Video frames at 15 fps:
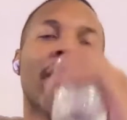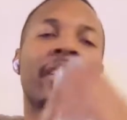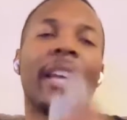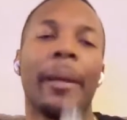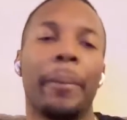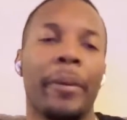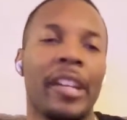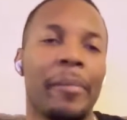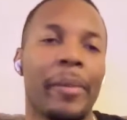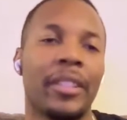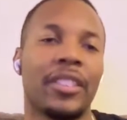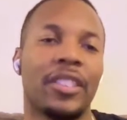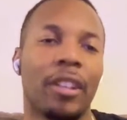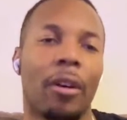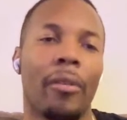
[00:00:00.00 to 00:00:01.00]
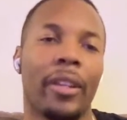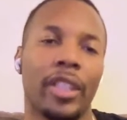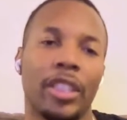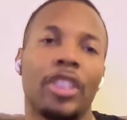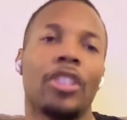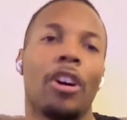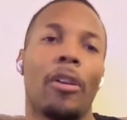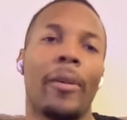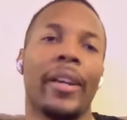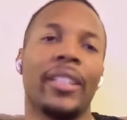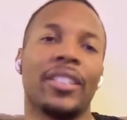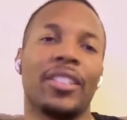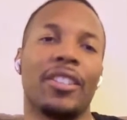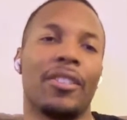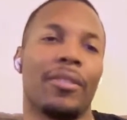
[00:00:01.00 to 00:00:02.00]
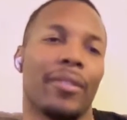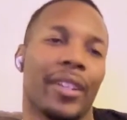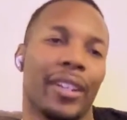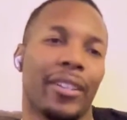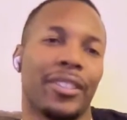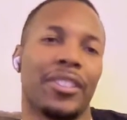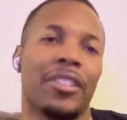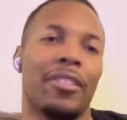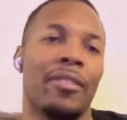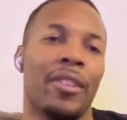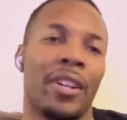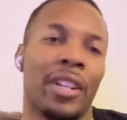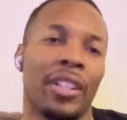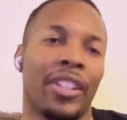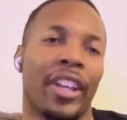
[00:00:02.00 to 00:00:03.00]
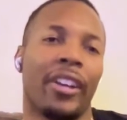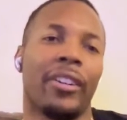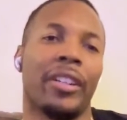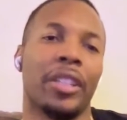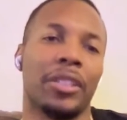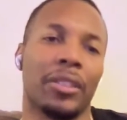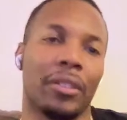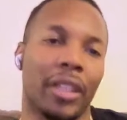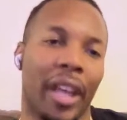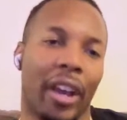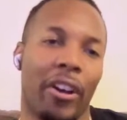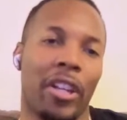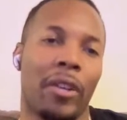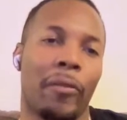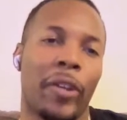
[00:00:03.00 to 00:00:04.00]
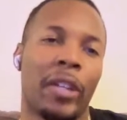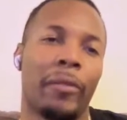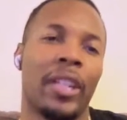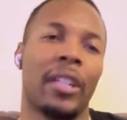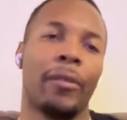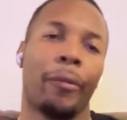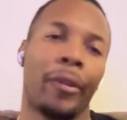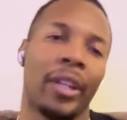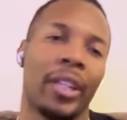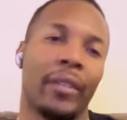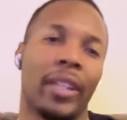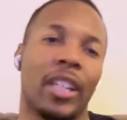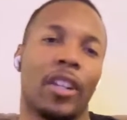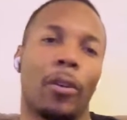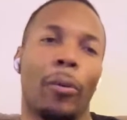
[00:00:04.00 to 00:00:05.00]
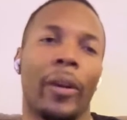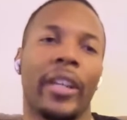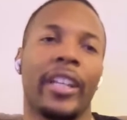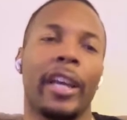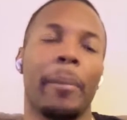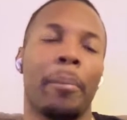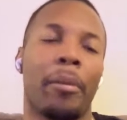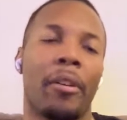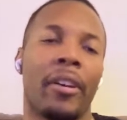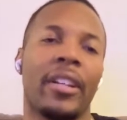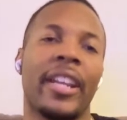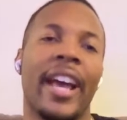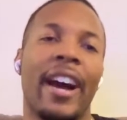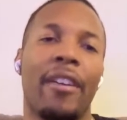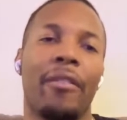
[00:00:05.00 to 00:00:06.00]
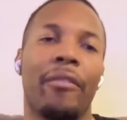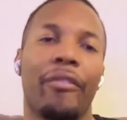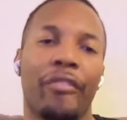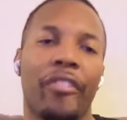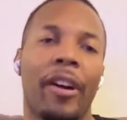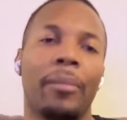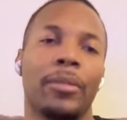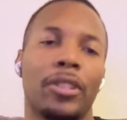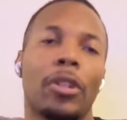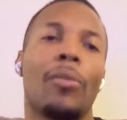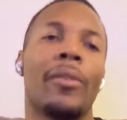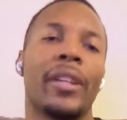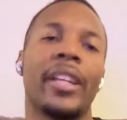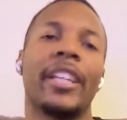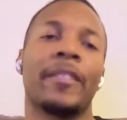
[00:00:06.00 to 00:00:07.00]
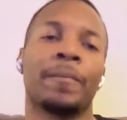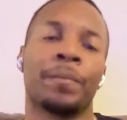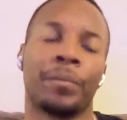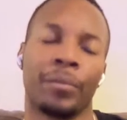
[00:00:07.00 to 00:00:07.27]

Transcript: They pretty much don't enjoy it. So so they're gonna really quick get burned out from doing it.